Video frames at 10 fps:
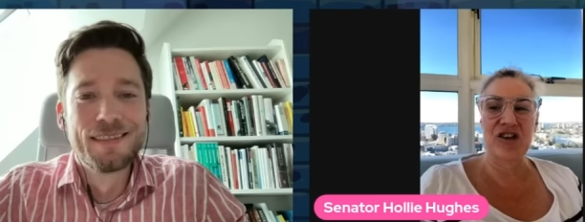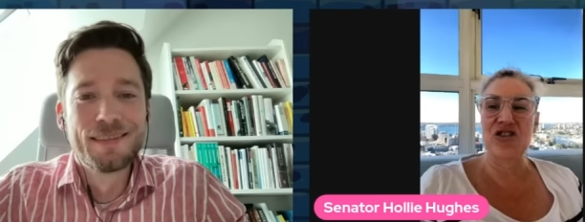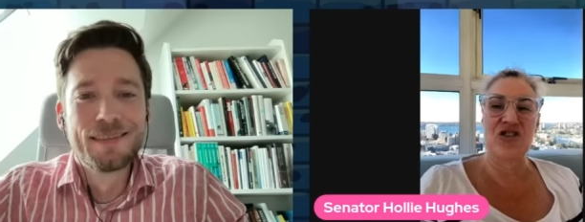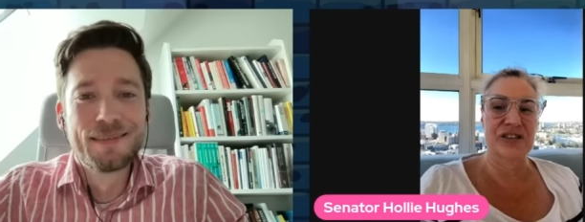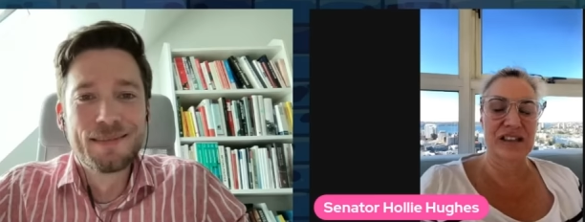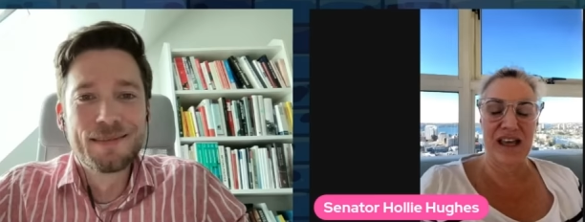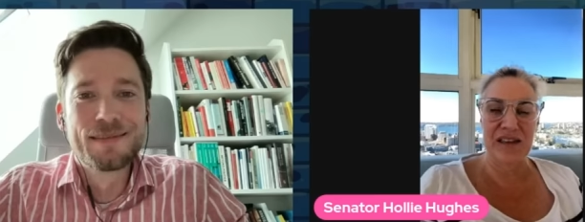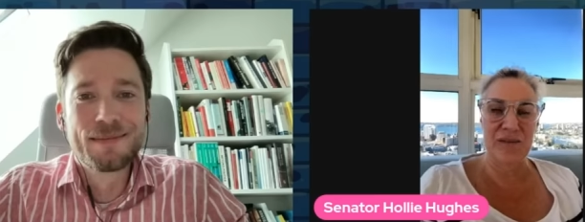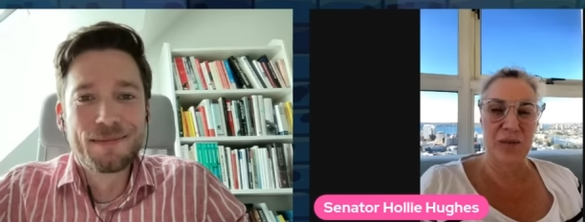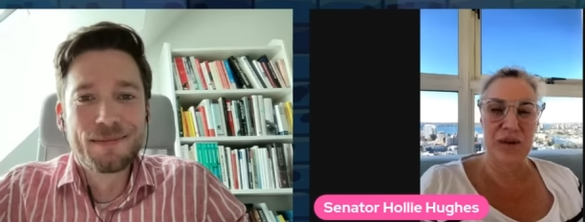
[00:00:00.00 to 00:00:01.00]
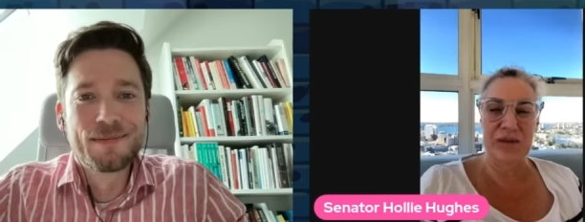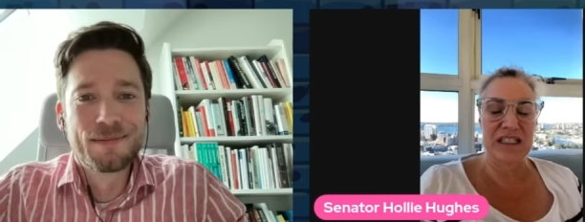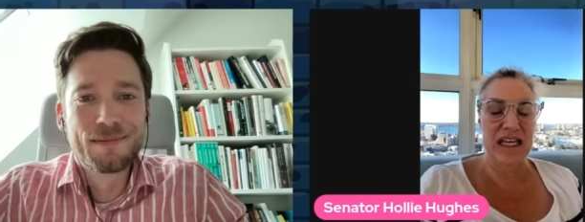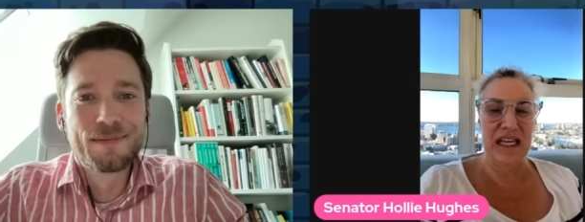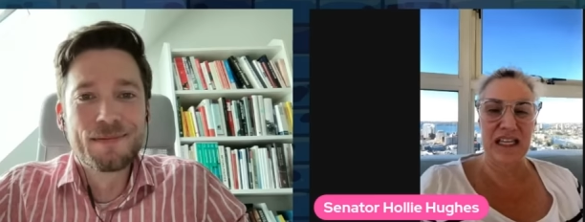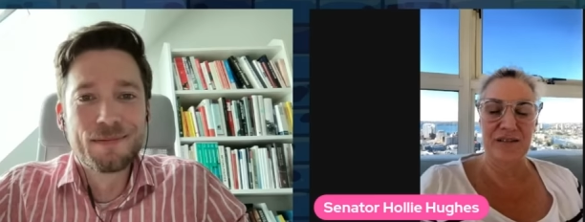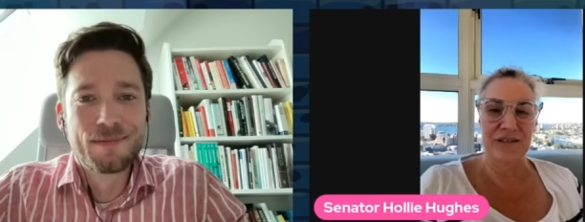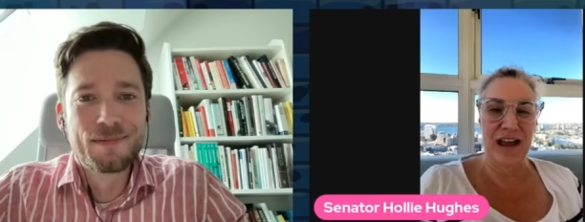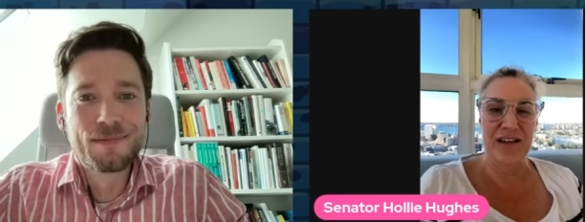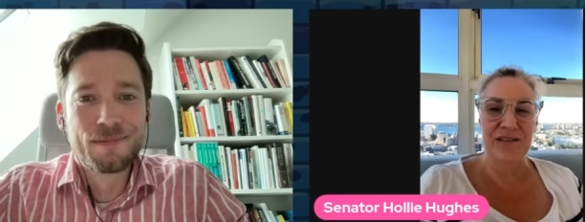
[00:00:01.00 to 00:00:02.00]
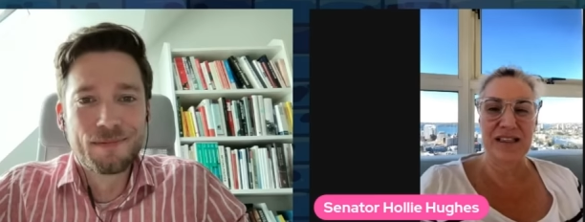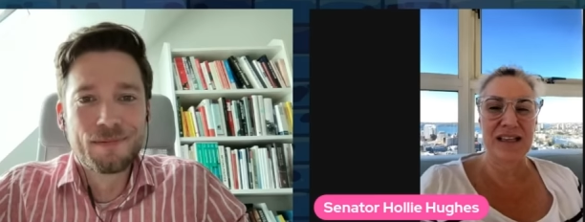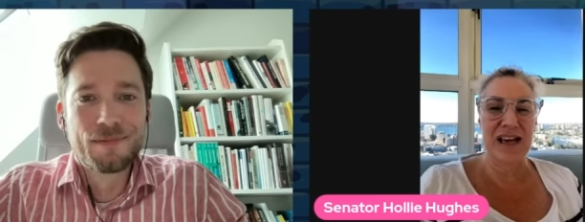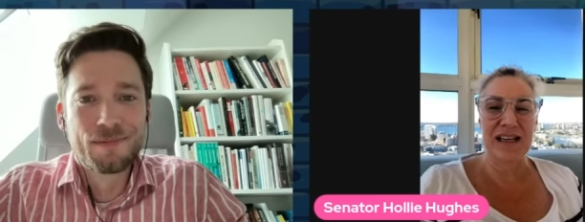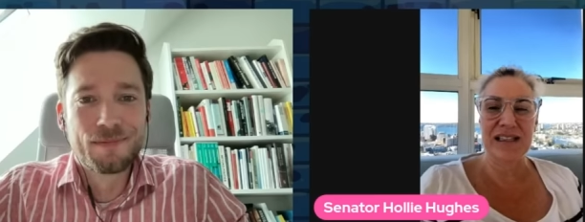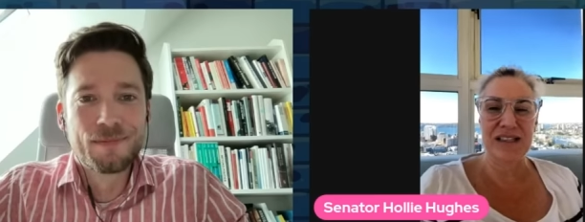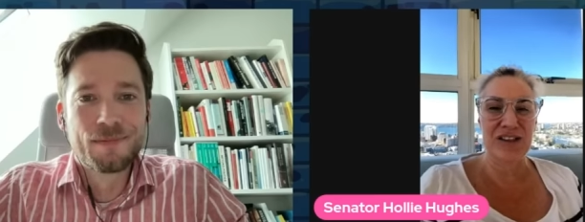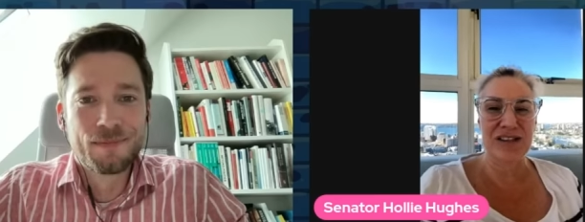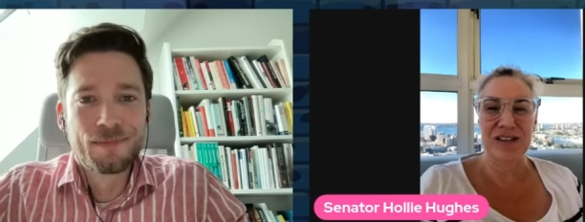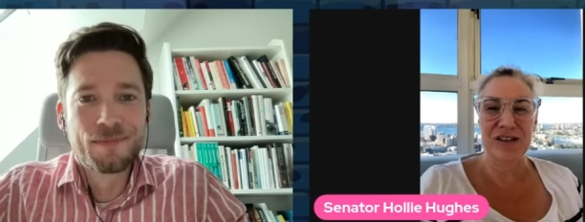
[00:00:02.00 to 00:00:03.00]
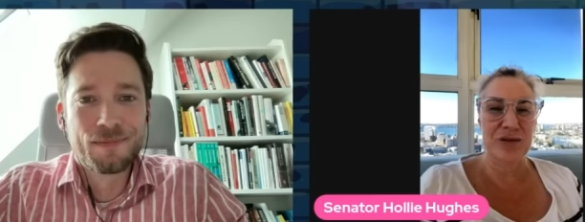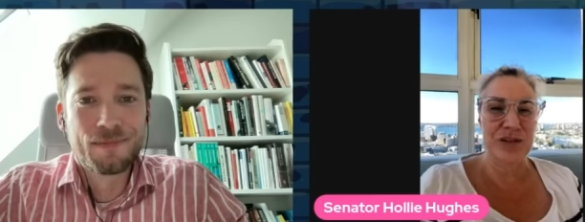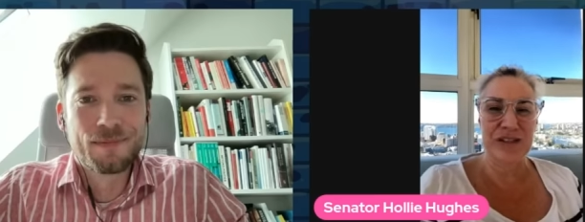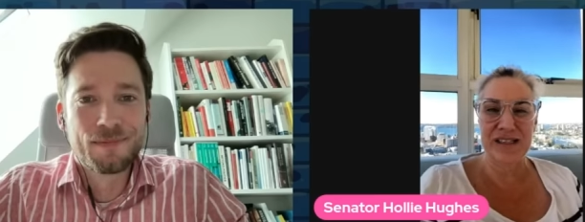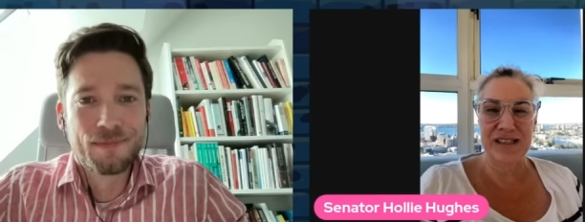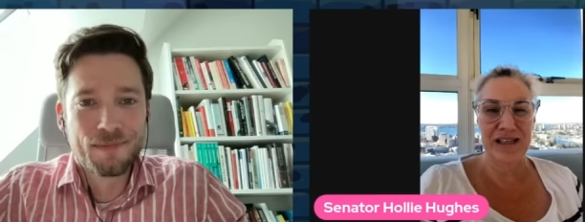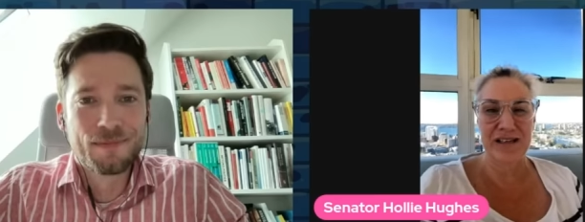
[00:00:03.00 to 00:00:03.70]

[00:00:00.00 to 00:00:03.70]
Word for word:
Speaker 1: you not send them with particular flavors? Like it's just lunacy.